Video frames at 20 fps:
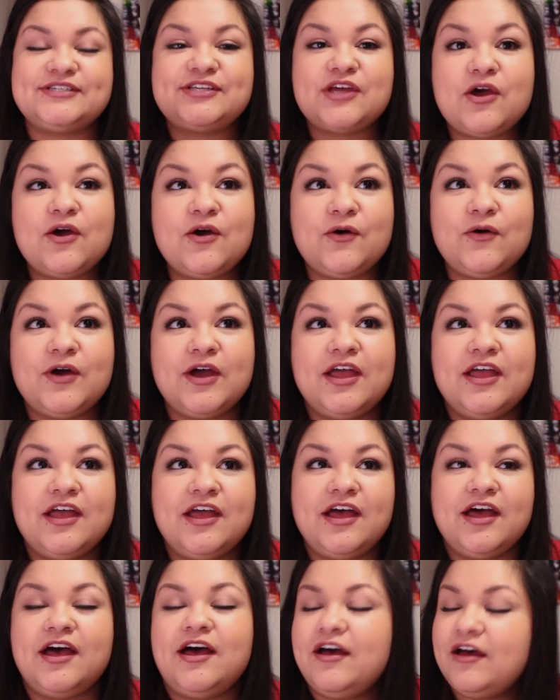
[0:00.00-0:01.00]
So
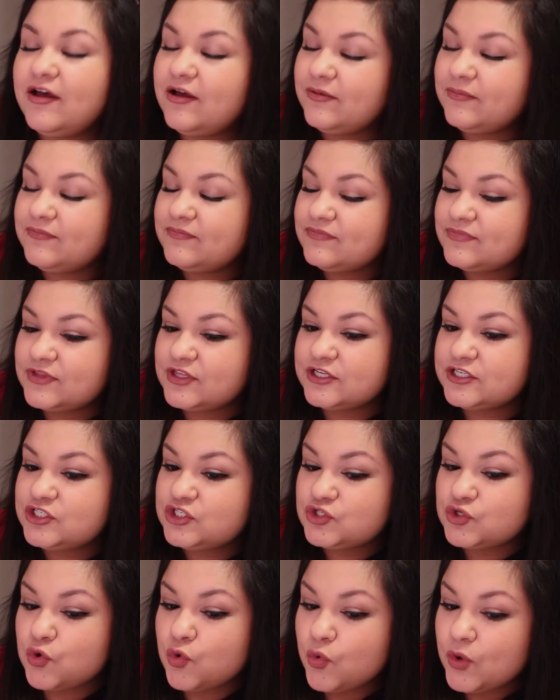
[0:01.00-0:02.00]
the
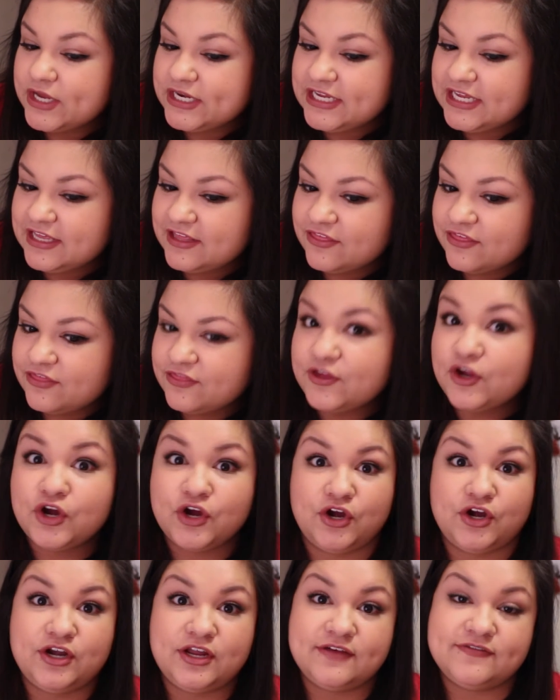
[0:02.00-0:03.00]

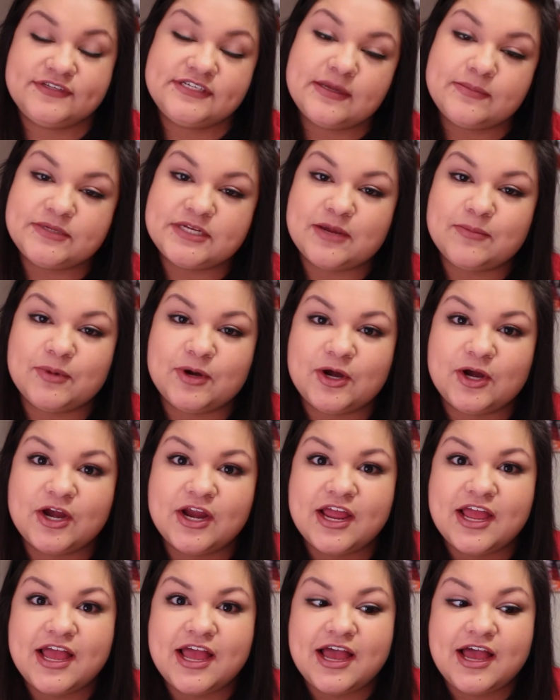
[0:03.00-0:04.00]
23rd of September,